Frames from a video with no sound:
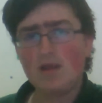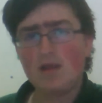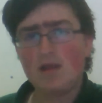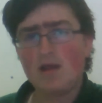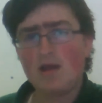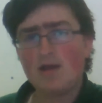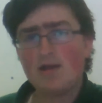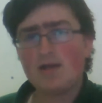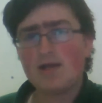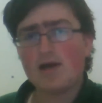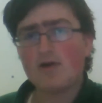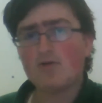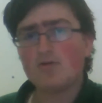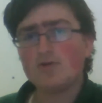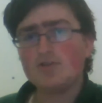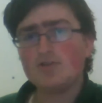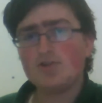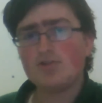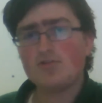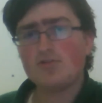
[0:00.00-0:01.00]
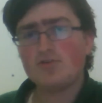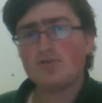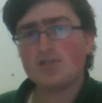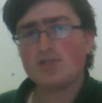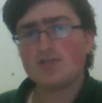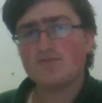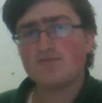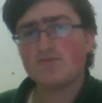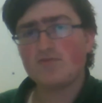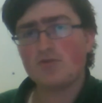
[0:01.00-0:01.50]
Now, onto
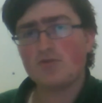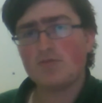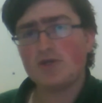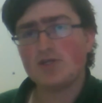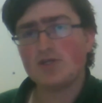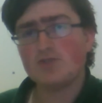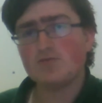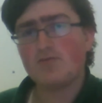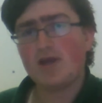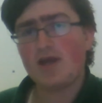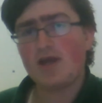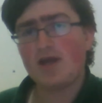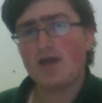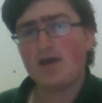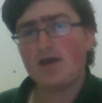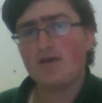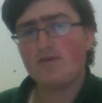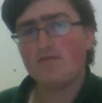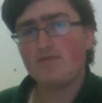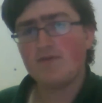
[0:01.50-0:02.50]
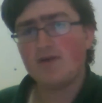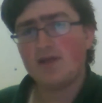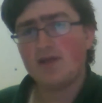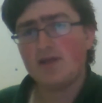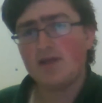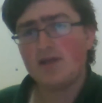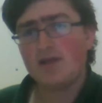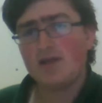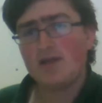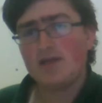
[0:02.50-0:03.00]
3rd/4th place, we have
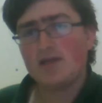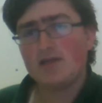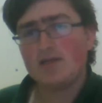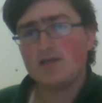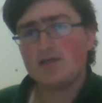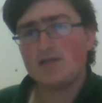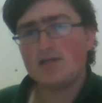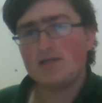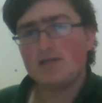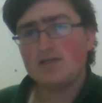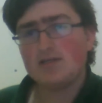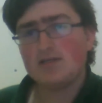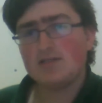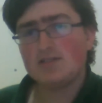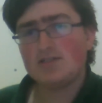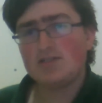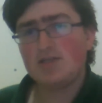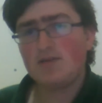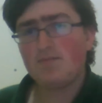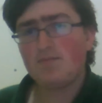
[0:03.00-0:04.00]
Semper